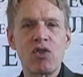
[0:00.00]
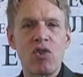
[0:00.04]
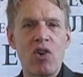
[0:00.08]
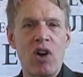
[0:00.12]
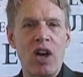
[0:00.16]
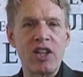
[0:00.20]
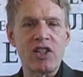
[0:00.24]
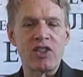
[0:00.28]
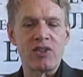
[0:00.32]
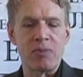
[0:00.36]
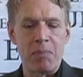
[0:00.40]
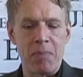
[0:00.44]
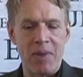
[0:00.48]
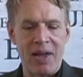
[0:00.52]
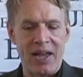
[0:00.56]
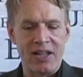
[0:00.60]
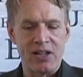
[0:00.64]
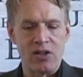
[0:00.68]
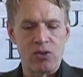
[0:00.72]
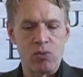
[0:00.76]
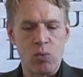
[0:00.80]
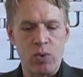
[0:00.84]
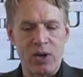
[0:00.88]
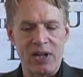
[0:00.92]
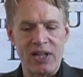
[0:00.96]
Christ
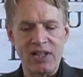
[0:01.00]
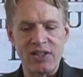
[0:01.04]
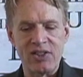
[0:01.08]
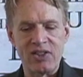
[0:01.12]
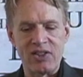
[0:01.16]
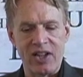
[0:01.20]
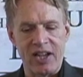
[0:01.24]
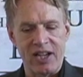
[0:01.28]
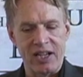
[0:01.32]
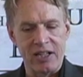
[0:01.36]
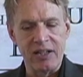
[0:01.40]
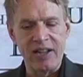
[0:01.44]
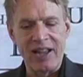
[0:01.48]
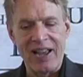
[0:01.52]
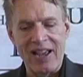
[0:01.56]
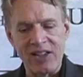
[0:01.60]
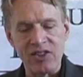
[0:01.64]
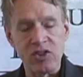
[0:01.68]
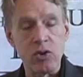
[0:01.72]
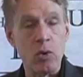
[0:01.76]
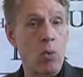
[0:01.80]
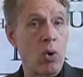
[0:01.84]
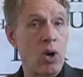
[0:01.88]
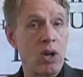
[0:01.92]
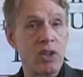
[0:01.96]
meant when he said,
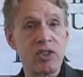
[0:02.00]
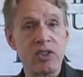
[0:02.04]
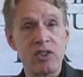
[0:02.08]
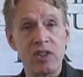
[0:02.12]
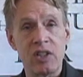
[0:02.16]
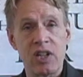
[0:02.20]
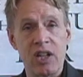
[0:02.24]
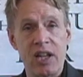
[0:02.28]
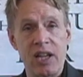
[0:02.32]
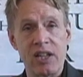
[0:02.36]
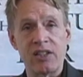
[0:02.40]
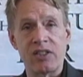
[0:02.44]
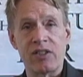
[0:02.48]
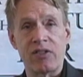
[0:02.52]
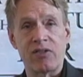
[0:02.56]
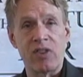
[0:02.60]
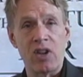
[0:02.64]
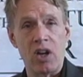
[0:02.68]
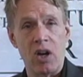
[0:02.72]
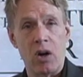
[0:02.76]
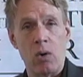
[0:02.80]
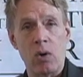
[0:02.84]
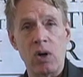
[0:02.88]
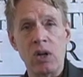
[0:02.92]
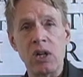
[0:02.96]
as it was in the days of
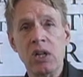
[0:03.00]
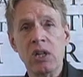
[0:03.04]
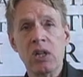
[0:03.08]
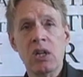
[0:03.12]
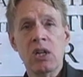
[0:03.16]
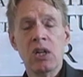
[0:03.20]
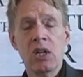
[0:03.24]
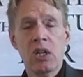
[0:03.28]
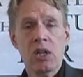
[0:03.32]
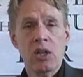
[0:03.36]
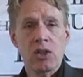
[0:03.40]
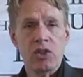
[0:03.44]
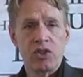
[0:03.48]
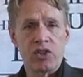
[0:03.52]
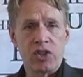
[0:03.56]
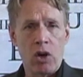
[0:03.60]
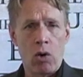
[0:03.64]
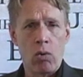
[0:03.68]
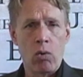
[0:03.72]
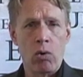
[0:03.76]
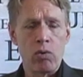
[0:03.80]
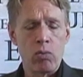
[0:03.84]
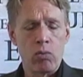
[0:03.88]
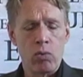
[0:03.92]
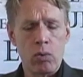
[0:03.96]
Noah,
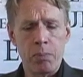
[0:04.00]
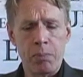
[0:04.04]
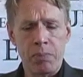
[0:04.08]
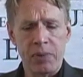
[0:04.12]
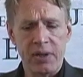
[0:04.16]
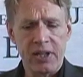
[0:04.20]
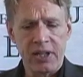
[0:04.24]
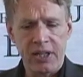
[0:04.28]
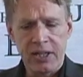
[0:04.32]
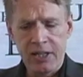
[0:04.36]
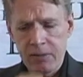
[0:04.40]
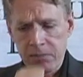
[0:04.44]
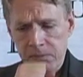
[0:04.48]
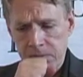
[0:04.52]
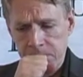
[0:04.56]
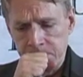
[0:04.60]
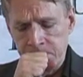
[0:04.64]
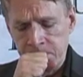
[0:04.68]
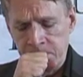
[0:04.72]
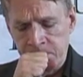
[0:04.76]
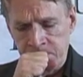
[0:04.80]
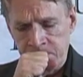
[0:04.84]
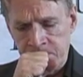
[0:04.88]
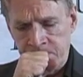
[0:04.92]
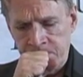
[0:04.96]
so it will be
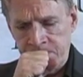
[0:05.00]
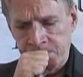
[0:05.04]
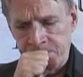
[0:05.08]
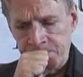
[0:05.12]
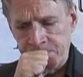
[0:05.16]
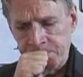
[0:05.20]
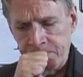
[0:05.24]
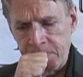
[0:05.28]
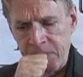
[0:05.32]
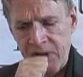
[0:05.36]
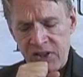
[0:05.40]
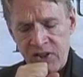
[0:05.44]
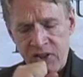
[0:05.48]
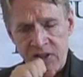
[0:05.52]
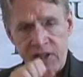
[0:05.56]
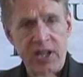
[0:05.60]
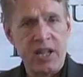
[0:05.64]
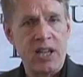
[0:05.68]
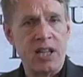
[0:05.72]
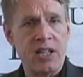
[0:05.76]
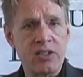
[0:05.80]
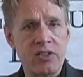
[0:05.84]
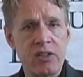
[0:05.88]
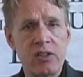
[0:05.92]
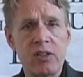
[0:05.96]
in the
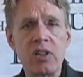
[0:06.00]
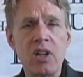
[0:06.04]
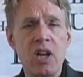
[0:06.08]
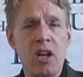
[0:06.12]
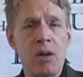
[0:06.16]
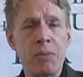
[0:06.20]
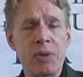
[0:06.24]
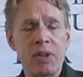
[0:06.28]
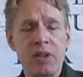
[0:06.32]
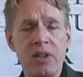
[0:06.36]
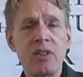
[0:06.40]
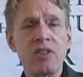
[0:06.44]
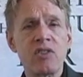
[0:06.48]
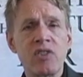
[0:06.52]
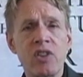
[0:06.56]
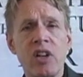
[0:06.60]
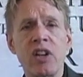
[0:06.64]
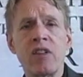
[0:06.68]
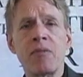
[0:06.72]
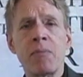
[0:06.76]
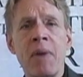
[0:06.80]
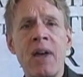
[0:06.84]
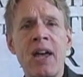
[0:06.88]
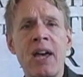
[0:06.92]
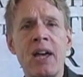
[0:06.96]
days of the coming of the
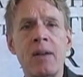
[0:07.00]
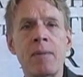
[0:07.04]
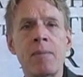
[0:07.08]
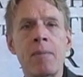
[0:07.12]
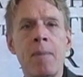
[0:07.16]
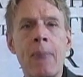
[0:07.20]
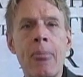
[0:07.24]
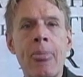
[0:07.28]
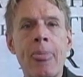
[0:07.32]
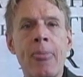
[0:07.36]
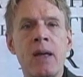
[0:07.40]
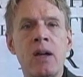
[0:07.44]
Son of Man.